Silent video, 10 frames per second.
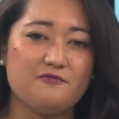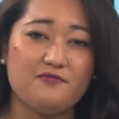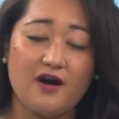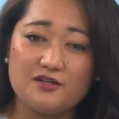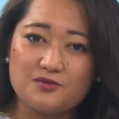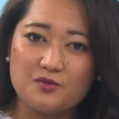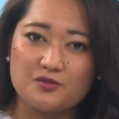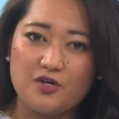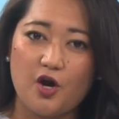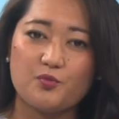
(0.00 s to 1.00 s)

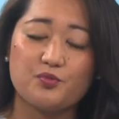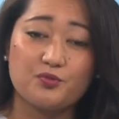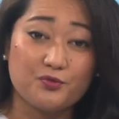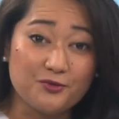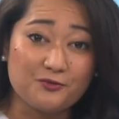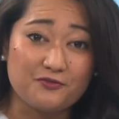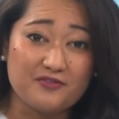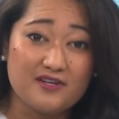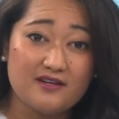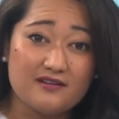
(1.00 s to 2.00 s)
fossils are proof
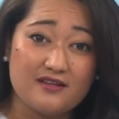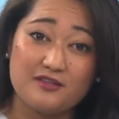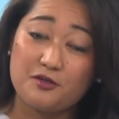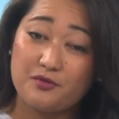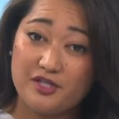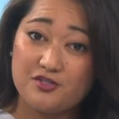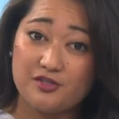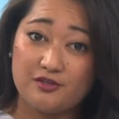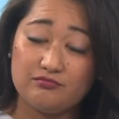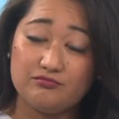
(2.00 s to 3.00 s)
that the
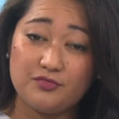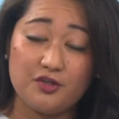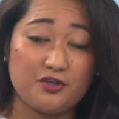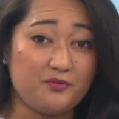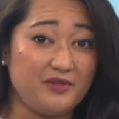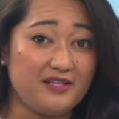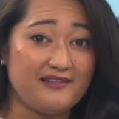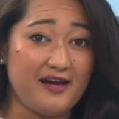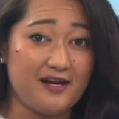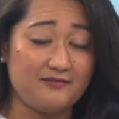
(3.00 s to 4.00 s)
creature could be
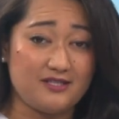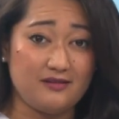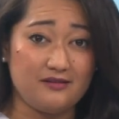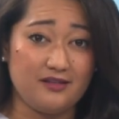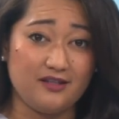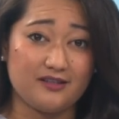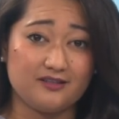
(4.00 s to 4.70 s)
alive. Take a look.